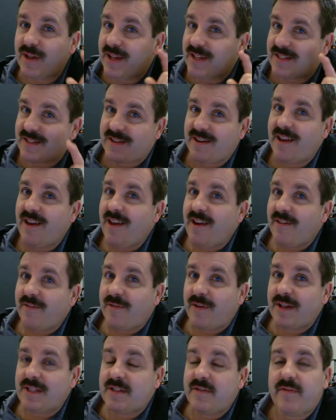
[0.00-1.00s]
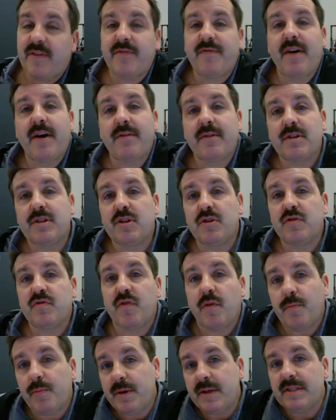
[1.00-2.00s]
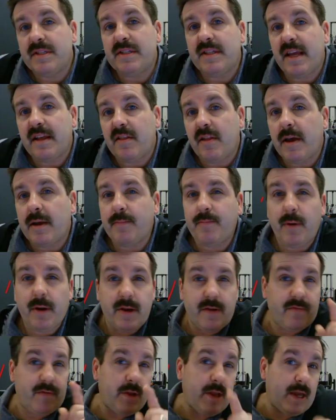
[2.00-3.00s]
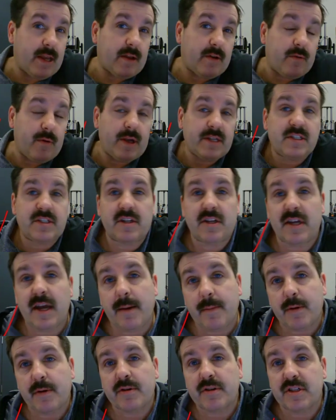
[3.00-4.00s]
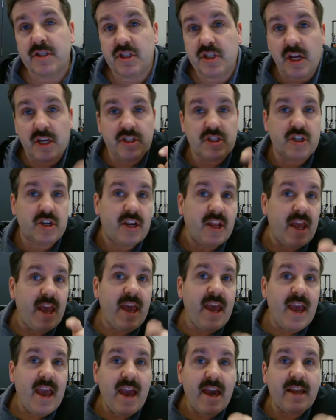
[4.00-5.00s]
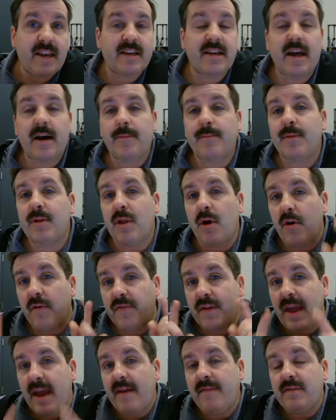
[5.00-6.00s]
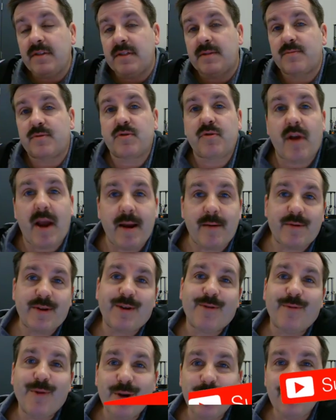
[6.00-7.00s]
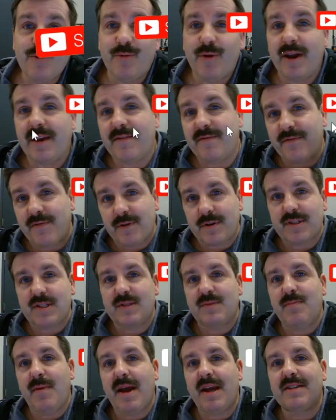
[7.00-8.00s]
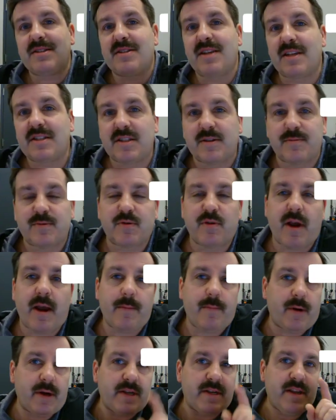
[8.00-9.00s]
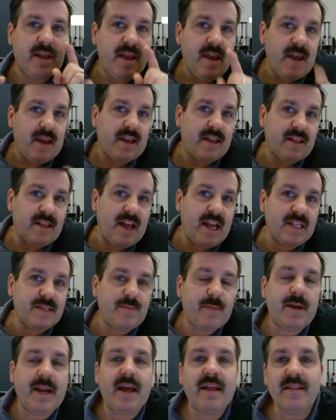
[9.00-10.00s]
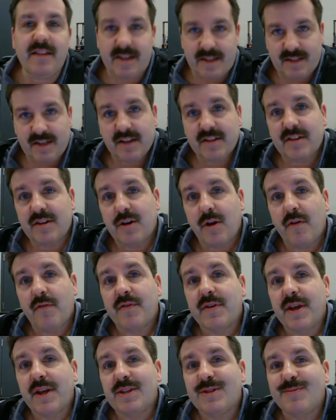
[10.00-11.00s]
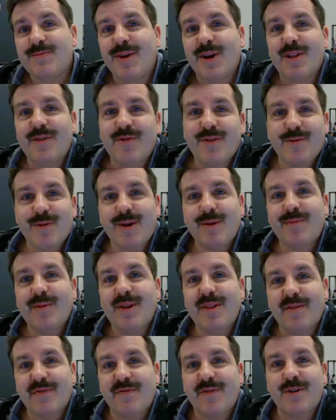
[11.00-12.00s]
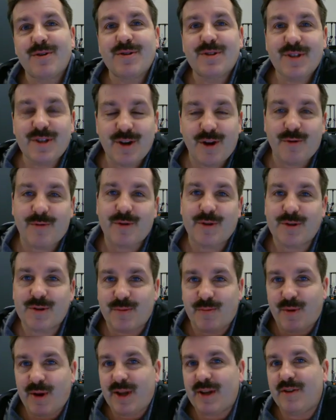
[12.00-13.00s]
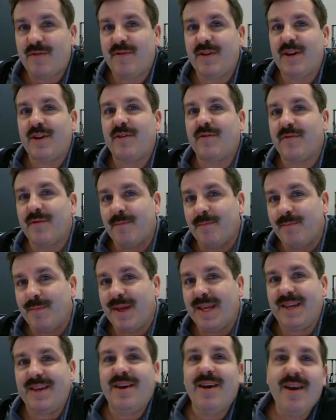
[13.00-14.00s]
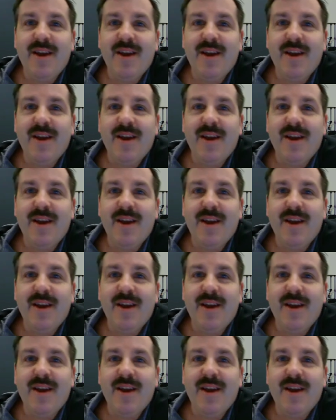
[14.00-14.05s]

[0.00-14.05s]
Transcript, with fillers: lesson. Friends, if you found this useful, please hit that like button. If you got a question, comment, or suggestion, add it down below. If you haven't subscribed yet, what are you waiting for? Smash that subscribe button, and last but not least, hit the notification bell if you want to be the first to know when there's a brand new video from me,